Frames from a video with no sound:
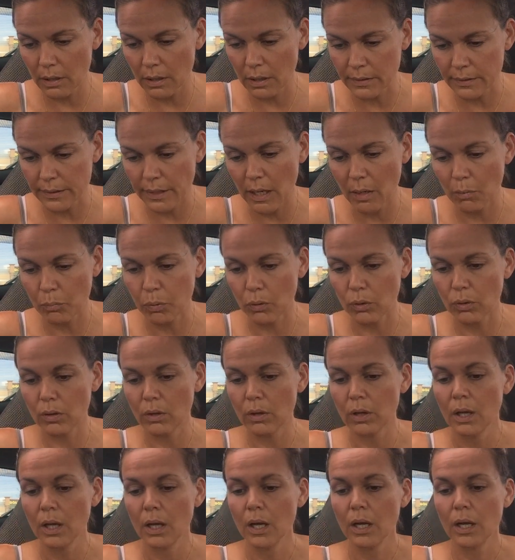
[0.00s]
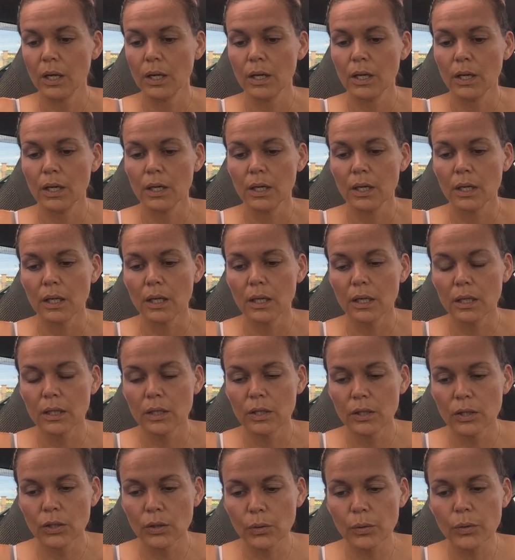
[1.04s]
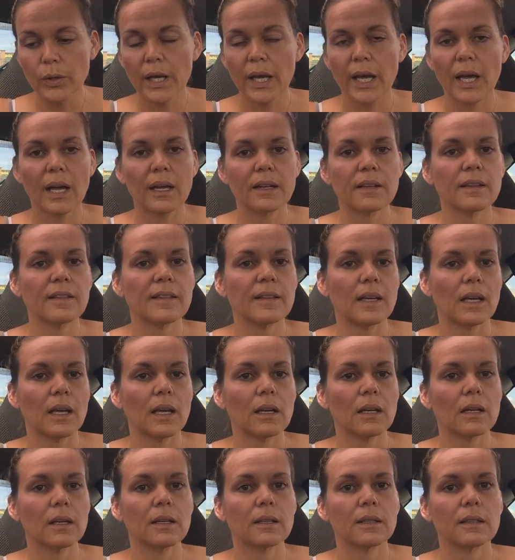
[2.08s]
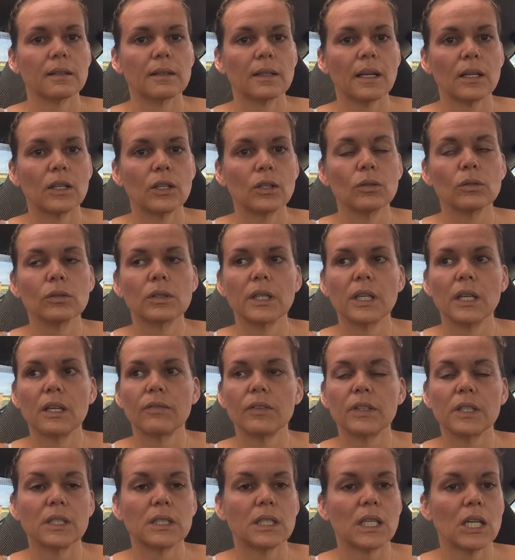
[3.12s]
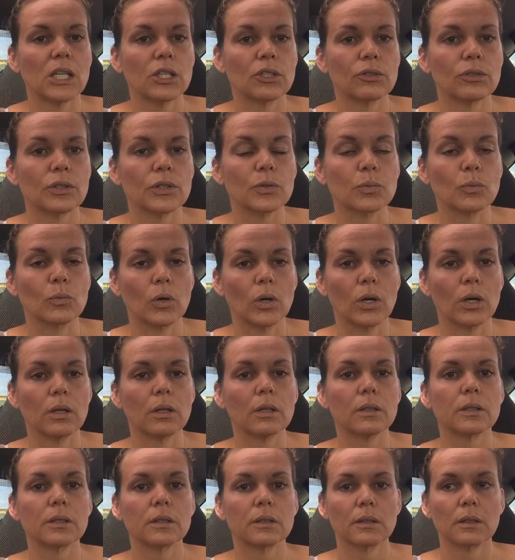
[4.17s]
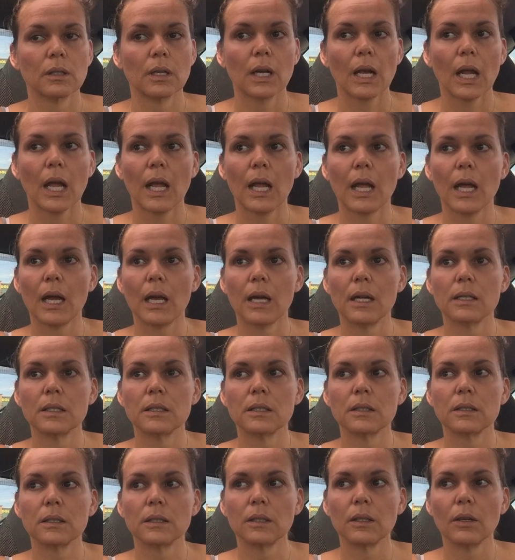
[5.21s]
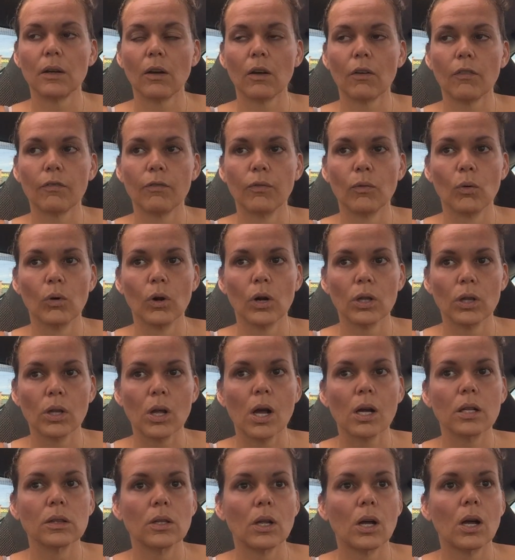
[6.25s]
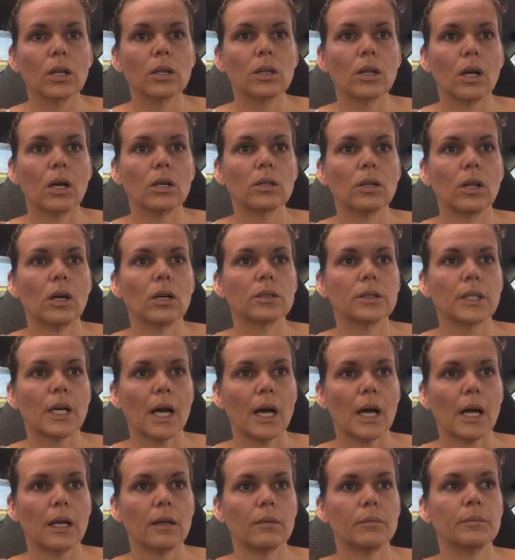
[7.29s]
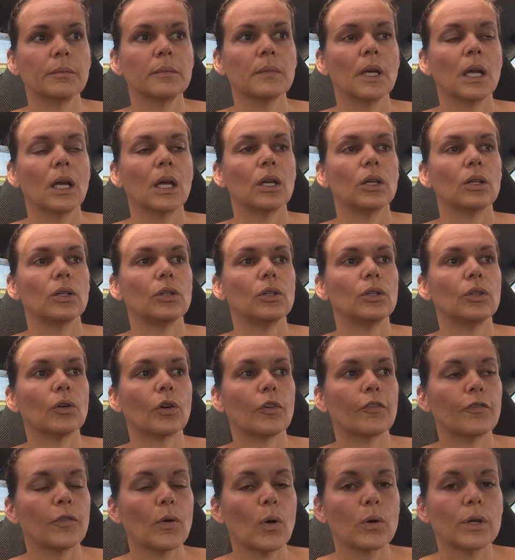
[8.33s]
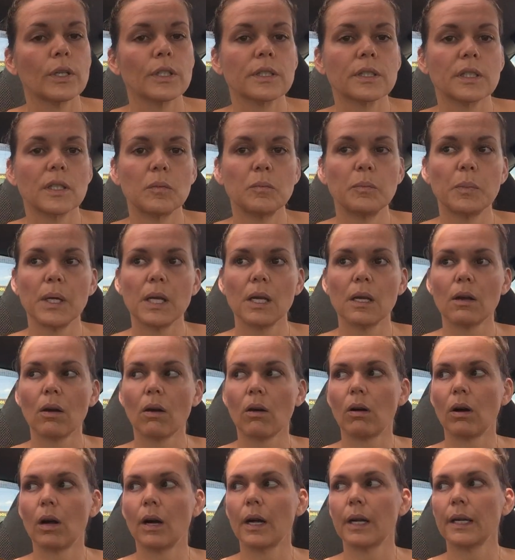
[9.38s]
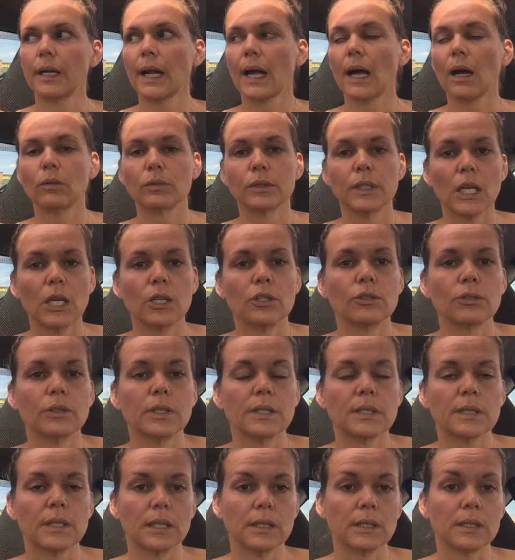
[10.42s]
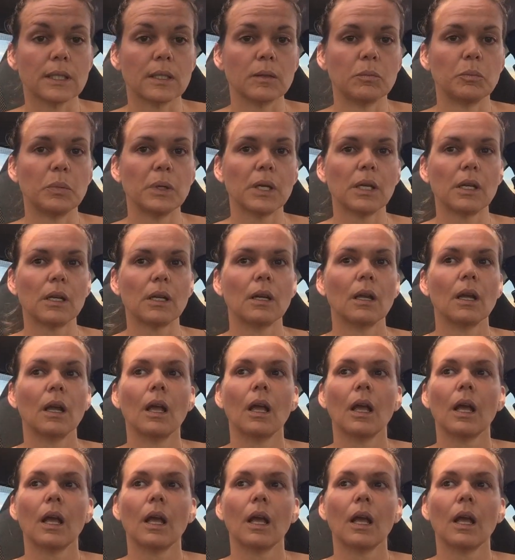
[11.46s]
example, you can think that you live in a dangerous world, and for a long time, your focus could be on how dangerous things can be,